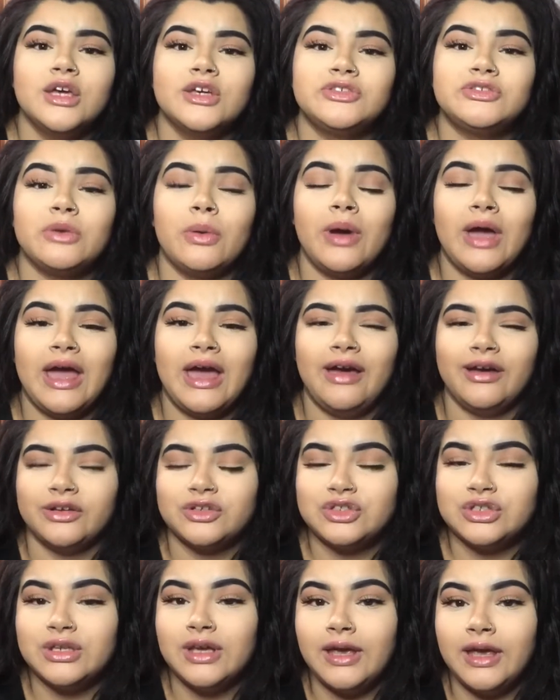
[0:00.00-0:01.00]
So I
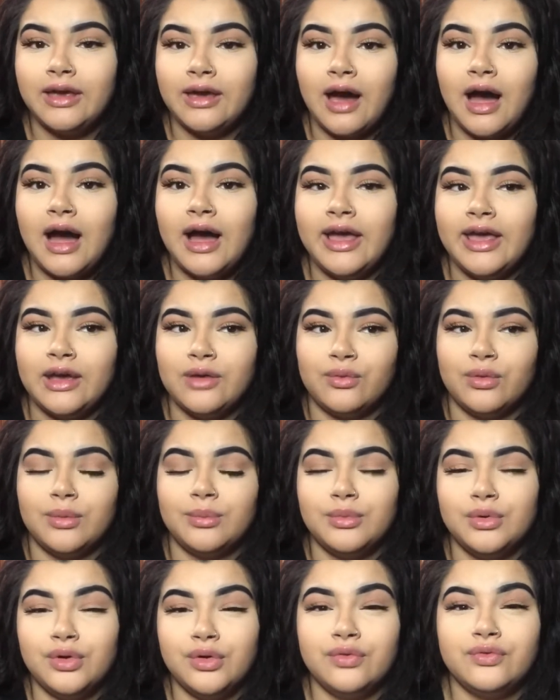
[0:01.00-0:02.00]
actually got it
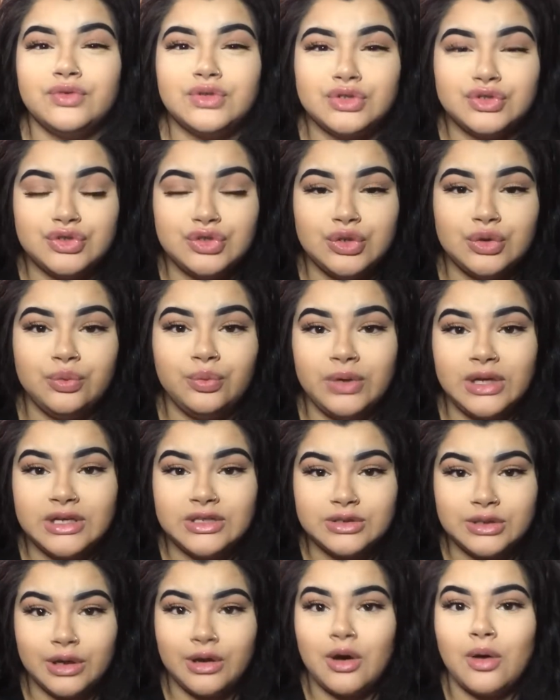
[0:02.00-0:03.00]
removed 2
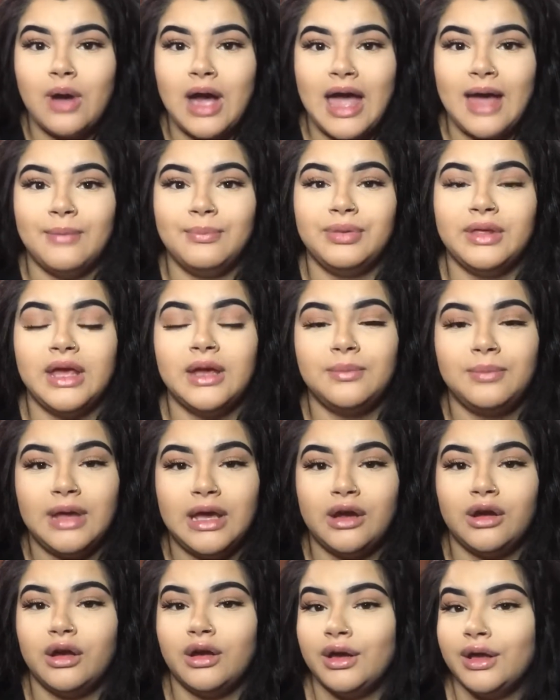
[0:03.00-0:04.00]
weeks ago at Planned
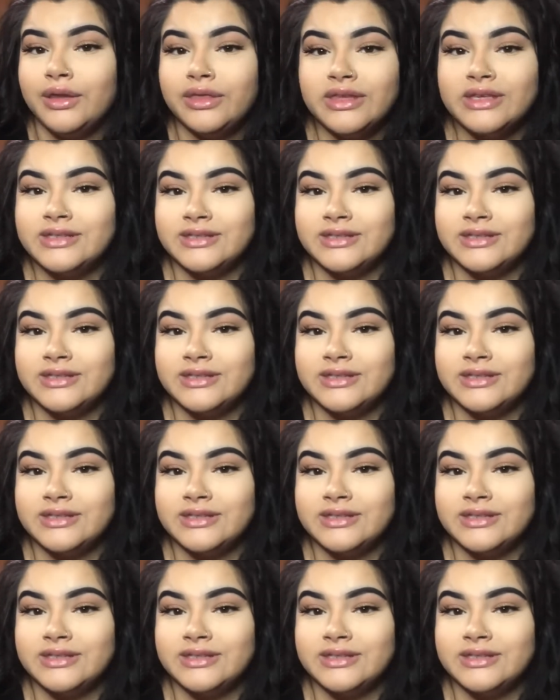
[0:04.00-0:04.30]
Parenthood,